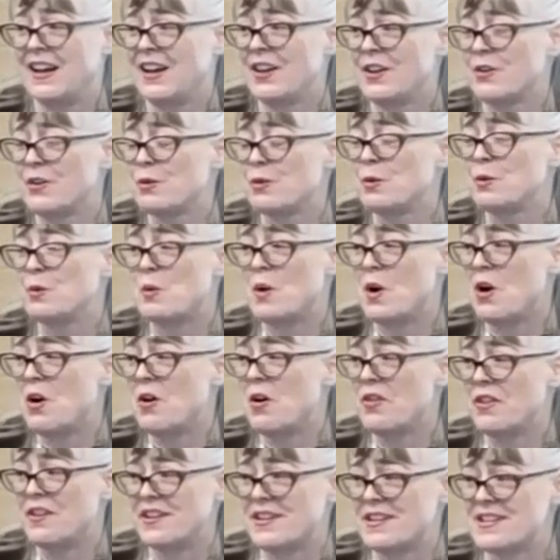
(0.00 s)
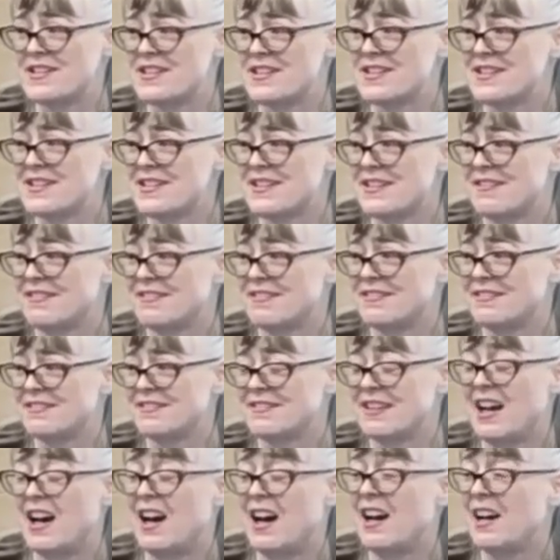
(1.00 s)
Through all this,
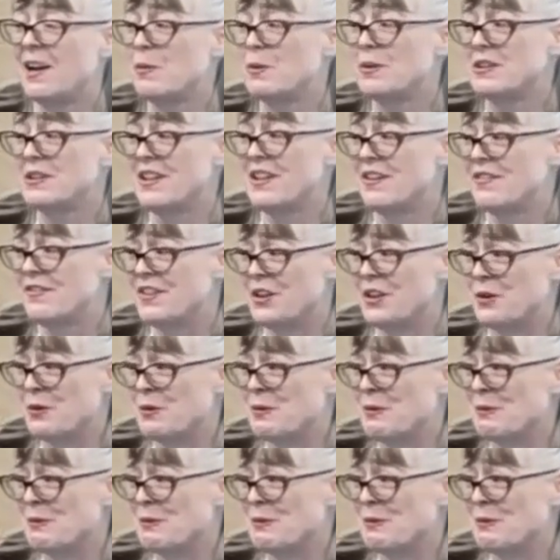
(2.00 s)
I will love you.